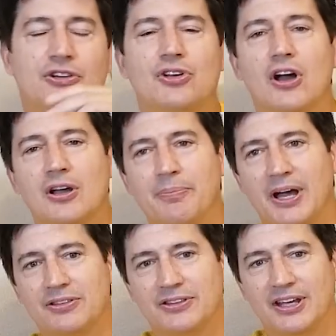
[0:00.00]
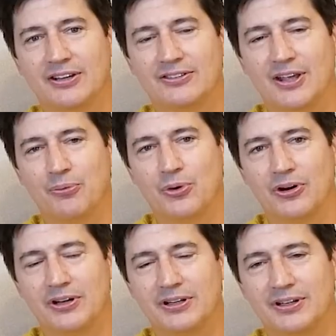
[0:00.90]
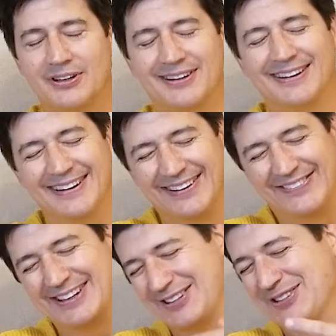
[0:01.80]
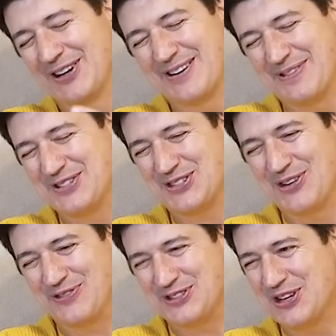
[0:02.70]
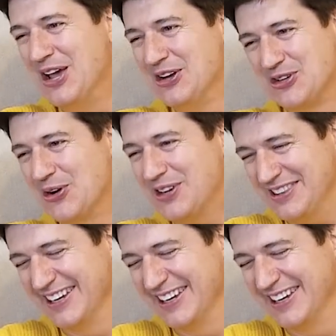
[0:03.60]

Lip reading: talk about things that weren't, I wanted to talk about surface jokey